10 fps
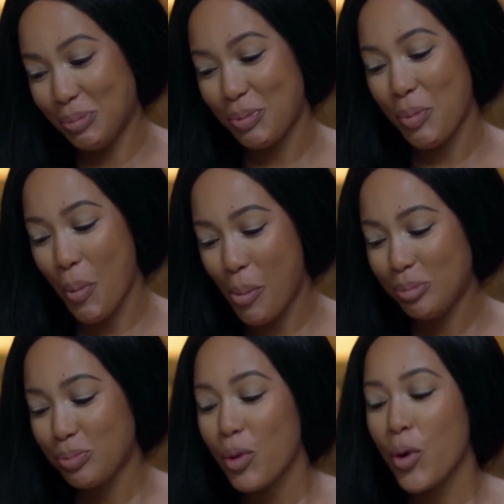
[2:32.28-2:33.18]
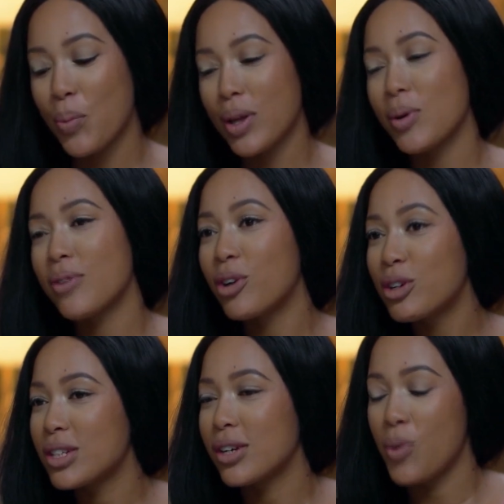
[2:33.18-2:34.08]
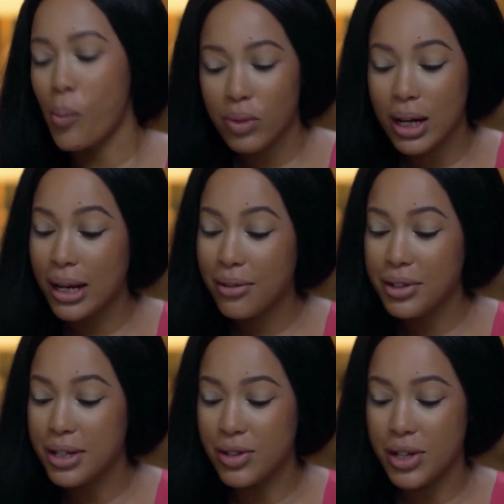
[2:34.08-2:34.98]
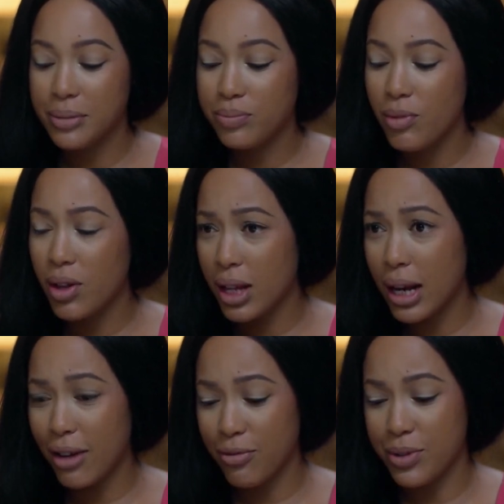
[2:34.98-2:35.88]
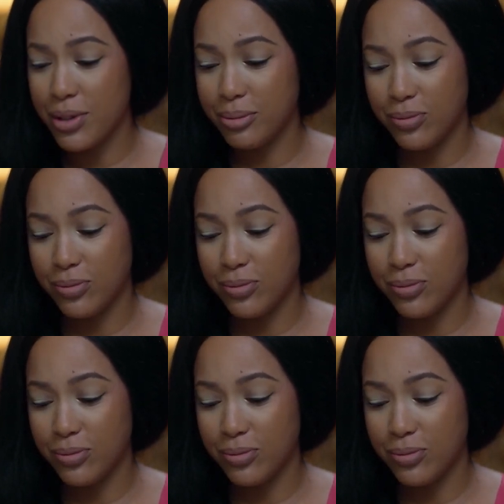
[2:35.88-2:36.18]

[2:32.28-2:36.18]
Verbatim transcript: Yeah. Oh, brother, I forgot to tell you, I love kids, hey, eh? And they love me